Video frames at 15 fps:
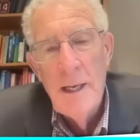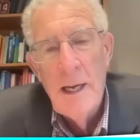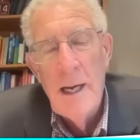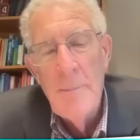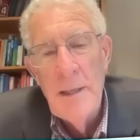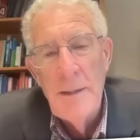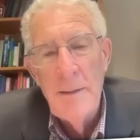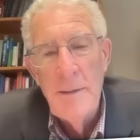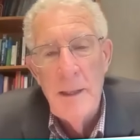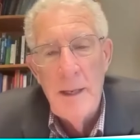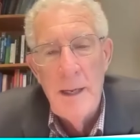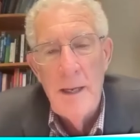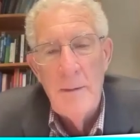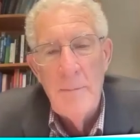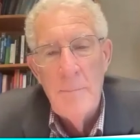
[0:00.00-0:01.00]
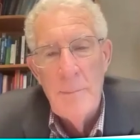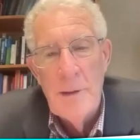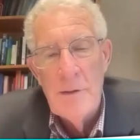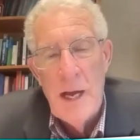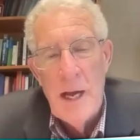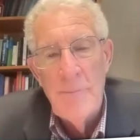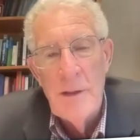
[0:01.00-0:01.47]
I mean,
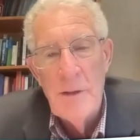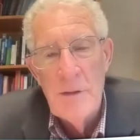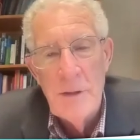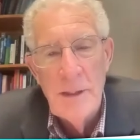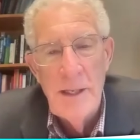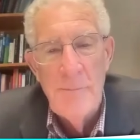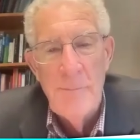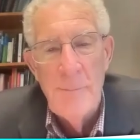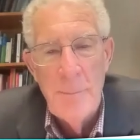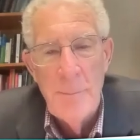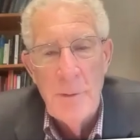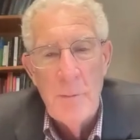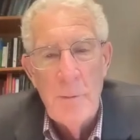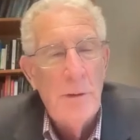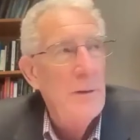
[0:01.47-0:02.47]
because obviously if people